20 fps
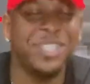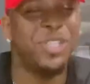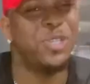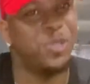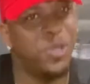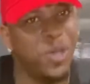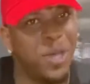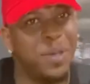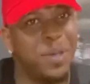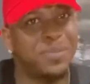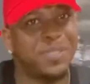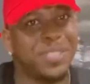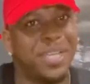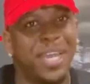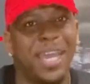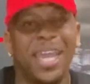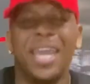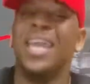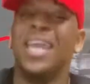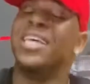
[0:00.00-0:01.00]
You know what I'm
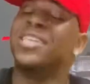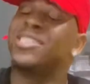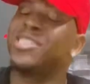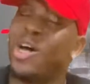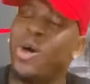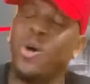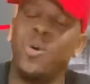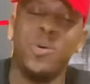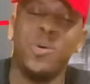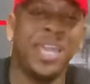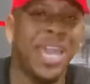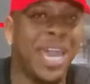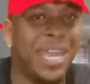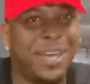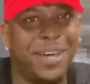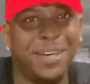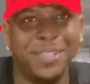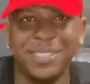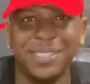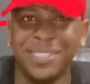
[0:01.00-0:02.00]
saying? So we got to
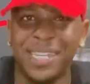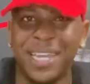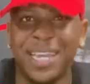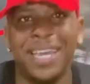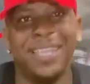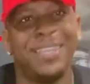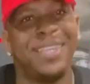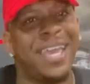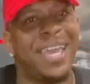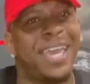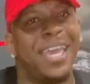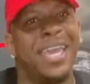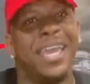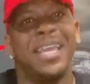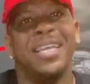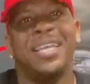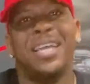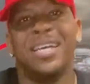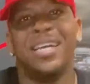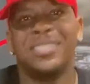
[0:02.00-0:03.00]
understand that
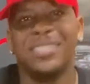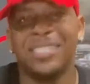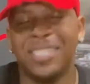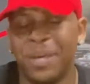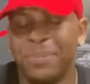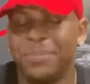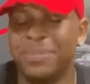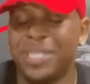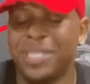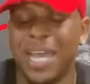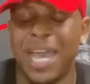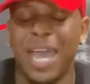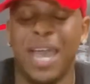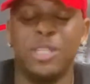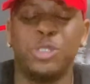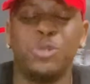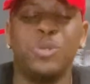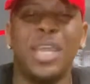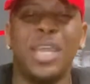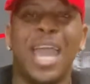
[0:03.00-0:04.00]

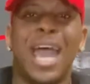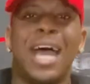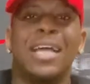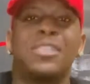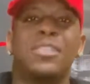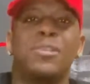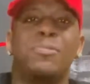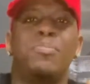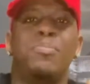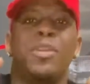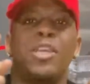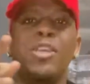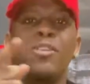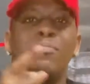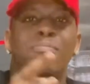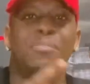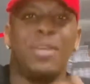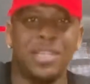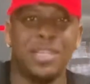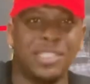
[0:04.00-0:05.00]
sometimes we have to be
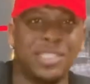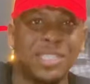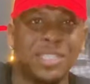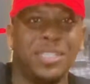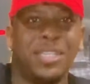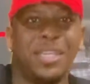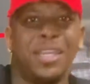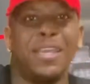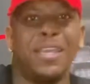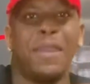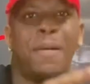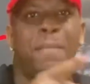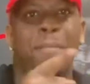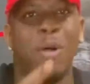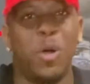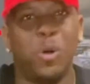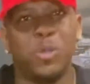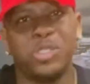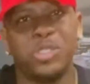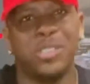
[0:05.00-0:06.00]
mentally,
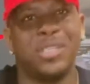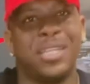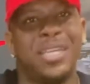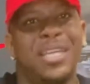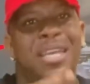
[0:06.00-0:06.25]
emotionally,